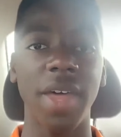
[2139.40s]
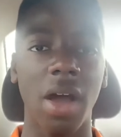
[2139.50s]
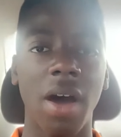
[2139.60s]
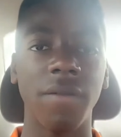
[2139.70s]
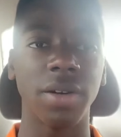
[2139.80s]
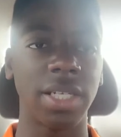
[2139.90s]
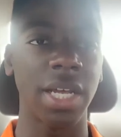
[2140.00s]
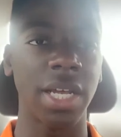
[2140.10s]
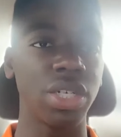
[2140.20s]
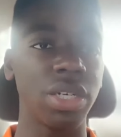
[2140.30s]
the forefront
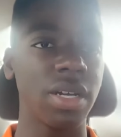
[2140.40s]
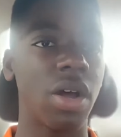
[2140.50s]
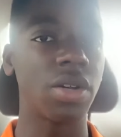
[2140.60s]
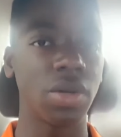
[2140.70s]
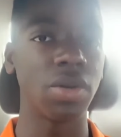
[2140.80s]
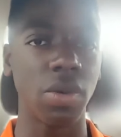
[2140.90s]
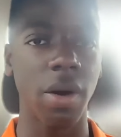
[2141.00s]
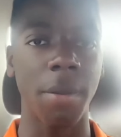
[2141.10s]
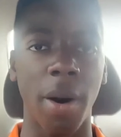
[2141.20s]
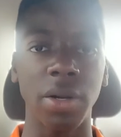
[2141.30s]
of, of that
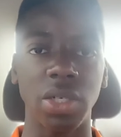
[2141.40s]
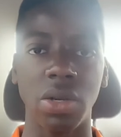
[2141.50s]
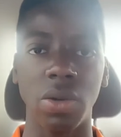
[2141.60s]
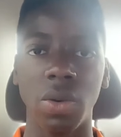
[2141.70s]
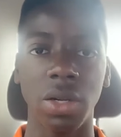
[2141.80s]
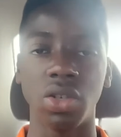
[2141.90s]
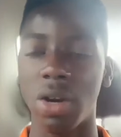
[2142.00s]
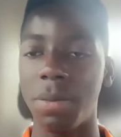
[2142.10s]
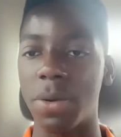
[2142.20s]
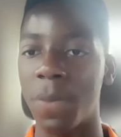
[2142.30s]
conversation and
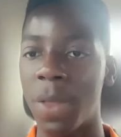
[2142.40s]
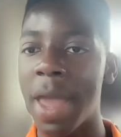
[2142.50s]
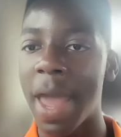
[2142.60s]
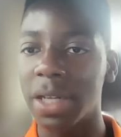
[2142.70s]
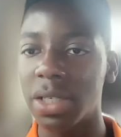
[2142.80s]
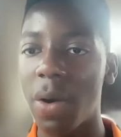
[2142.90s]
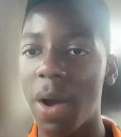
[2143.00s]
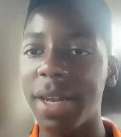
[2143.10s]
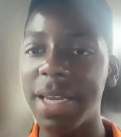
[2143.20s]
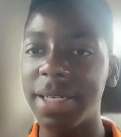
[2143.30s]
also do our part to
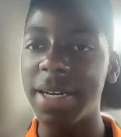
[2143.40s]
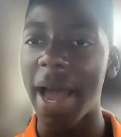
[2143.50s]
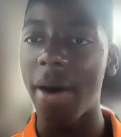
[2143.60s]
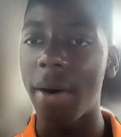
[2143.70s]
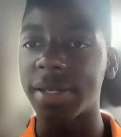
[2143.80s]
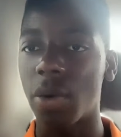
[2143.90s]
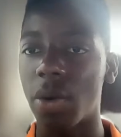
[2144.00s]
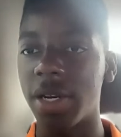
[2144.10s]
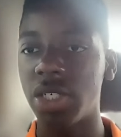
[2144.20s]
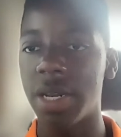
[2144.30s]
contribute.
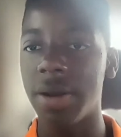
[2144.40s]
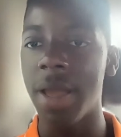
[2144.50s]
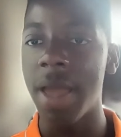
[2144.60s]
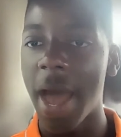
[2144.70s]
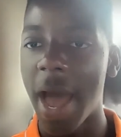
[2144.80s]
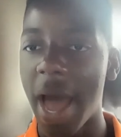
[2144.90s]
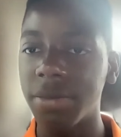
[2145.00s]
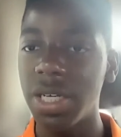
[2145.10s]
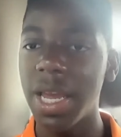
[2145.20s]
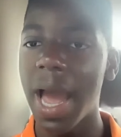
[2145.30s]
So Anita now
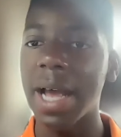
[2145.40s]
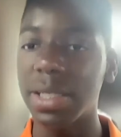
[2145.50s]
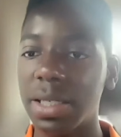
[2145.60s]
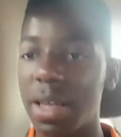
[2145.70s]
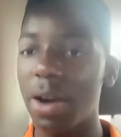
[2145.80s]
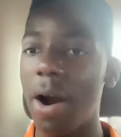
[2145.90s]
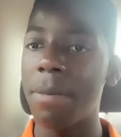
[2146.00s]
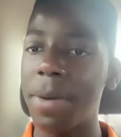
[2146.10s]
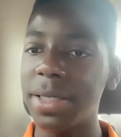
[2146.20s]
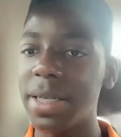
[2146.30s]
has a question.
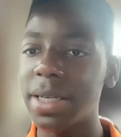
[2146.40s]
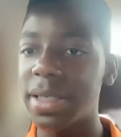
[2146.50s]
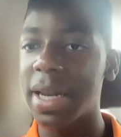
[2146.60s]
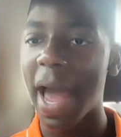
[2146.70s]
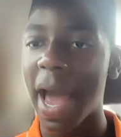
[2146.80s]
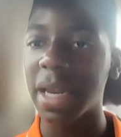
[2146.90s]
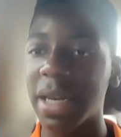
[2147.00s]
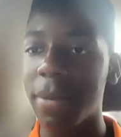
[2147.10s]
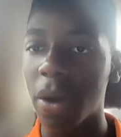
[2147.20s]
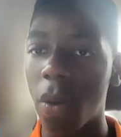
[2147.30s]
Um, she asks,
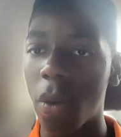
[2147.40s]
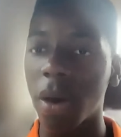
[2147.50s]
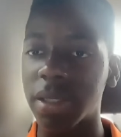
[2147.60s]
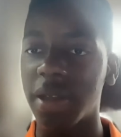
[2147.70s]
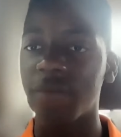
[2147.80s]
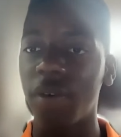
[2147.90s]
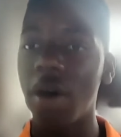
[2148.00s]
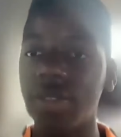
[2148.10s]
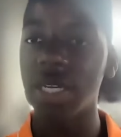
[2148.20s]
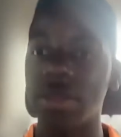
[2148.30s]
there are business and
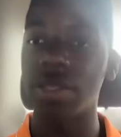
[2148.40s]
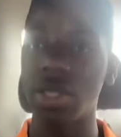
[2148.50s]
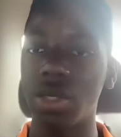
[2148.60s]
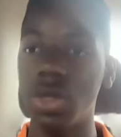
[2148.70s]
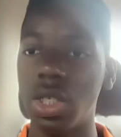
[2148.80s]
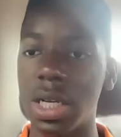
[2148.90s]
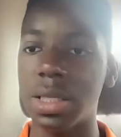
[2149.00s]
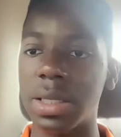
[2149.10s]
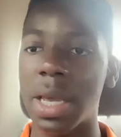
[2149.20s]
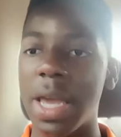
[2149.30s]
academic orgs
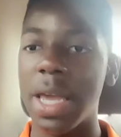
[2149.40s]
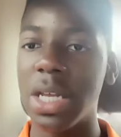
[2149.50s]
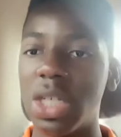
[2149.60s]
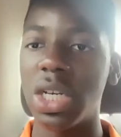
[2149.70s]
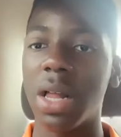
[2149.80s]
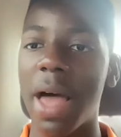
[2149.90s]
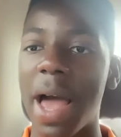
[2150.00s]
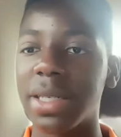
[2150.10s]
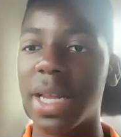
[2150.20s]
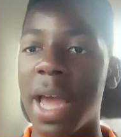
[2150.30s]
involved in the
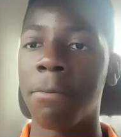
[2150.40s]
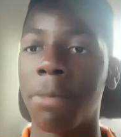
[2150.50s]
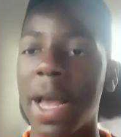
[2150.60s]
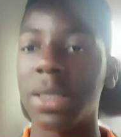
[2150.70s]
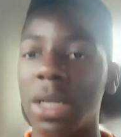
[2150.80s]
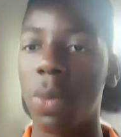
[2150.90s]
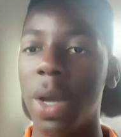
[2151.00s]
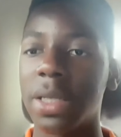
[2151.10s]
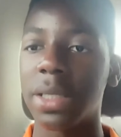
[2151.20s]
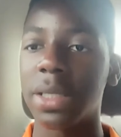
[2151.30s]
solutions, e.g.
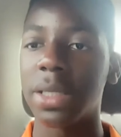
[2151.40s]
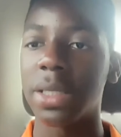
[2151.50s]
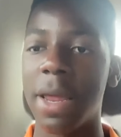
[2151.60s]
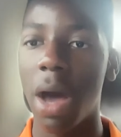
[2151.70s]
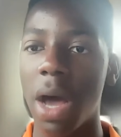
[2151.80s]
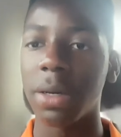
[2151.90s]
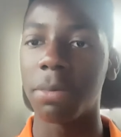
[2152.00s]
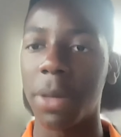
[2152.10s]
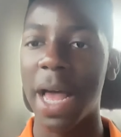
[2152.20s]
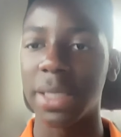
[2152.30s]
Alliance to End Plastic
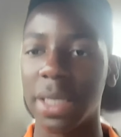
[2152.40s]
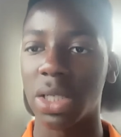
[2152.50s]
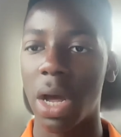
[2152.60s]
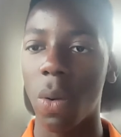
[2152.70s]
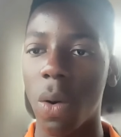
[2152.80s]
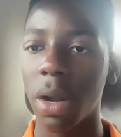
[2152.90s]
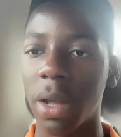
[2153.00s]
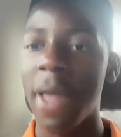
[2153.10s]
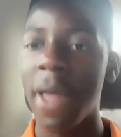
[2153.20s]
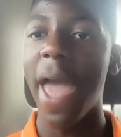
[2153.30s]
Waste and
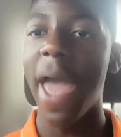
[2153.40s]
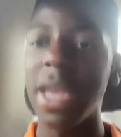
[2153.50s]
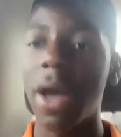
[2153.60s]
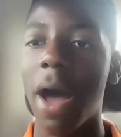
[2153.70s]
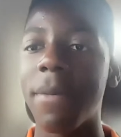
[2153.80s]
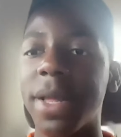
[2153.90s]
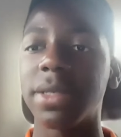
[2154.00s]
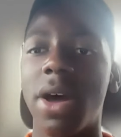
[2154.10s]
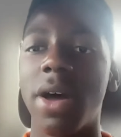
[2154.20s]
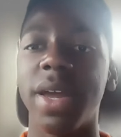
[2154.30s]
beyond
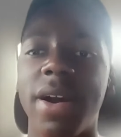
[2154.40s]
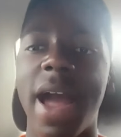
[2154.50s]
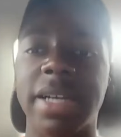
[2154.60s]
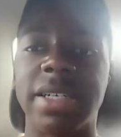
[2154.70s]
plastics.org. Any